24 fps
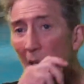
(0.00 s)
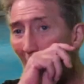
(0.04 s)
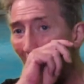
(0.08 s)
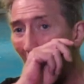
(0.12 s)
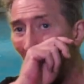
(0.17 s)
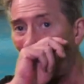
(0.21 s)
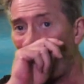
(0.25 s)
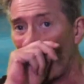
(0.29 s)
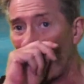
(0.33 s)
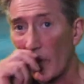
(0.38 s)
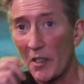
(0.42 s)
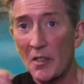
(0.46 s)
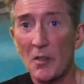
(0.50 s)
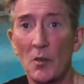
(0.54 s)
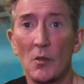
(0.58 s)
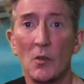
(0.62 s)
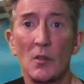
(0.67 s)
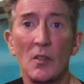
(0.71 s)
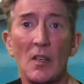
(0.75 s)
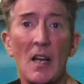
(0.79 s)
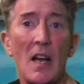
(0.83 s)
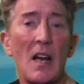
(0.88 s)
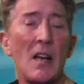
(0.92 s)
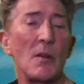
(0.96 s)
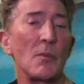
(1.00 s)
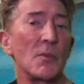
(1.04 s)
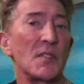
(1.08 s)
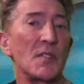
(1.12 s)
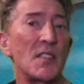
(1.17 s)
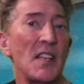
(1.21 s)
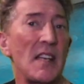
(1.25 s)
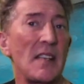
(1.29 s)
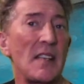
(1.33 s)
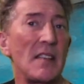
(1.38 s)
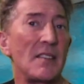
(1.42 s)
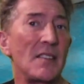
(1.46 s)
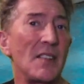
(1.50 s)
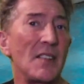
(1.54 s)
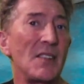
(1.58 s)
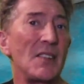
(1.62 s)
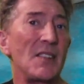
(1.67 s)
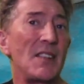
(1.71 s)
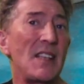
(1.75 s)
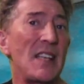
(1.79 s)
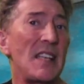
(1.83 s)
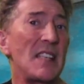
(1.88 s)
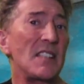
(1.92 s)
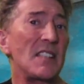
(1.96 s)
All in all, I would say
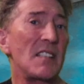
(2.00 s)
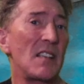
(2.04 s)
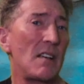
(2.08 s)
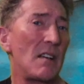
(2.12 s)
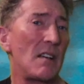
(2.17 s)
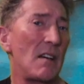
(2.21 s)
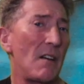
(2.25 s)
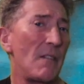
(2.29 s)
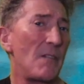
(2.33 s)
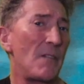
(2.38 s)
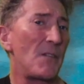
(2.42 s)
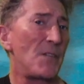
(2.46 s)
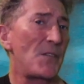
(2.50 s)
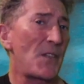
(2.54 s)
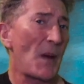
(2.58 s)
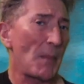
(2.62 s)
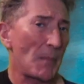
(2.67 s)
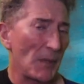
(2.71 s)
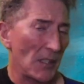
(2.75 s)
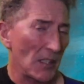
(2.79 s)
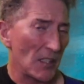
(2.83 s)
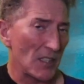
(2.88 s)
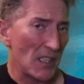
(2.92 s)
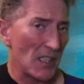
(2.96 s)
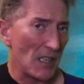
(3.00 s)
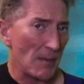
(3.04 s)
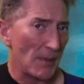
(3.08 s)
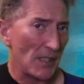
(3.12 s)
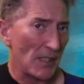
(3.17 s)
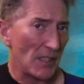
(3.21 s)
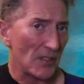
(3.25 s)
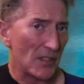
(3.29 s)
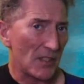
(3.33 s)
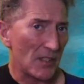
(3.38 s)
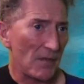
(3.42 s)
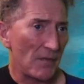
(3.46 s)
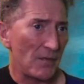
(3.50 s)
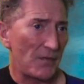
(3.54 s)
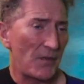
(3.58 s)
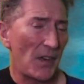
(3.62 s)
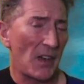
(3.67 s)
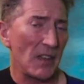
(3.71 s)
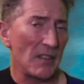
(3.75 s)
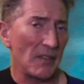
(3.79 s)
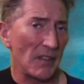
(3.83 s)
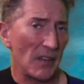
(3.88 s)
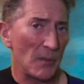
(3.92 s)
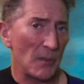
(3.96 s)
that these are fabulously built,
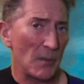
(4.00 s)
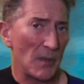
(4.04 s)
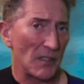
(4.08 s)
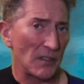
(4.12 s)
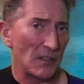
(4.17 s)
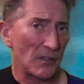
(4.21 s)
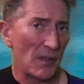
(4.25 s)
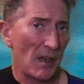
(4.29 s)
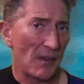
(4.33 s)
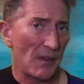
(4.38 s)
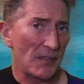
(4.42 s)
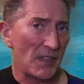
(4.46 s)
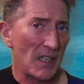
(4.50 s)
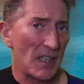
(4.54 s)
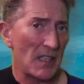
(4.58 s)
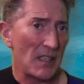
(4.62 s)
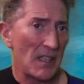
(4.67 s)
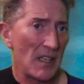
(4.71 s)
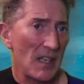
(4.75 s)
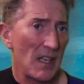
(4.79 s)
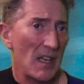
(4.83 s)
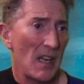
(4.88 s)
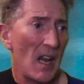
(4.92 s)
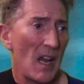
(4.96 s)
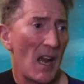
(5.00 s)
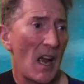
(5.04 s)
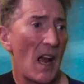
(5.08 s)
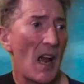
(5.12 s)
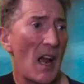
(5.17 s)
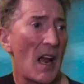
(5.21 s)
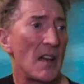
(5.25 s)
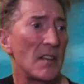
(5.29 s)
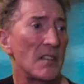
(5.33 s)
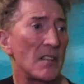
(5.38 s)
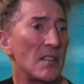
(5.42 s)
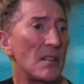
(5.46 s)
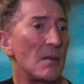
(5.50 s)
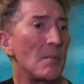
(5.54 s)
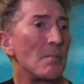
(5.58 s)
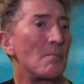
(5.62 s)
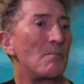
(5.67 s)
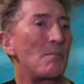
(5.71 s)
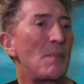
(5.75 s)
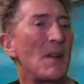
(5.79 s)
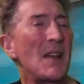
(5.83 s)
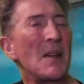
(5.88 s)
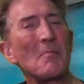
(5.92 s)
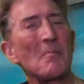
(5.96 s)
very, very well crafted,
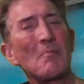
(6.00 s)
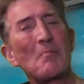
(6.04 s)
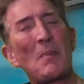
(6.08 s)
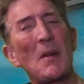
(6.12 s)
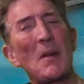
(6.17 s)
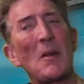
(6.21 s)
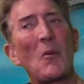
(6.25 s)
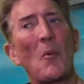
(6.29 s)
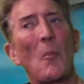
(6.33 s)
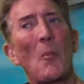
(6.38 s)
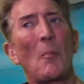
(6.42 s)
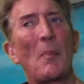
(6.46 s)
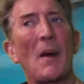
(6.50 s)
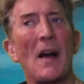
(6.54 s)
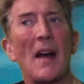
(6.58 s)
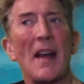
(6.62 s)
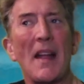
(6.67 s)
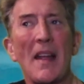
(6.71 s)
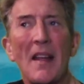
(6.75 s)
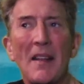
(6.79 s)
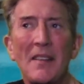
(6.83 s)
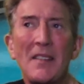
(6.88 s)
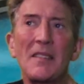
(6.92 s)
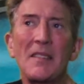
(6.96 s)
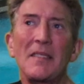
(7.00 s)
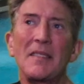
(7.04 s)
and built by, and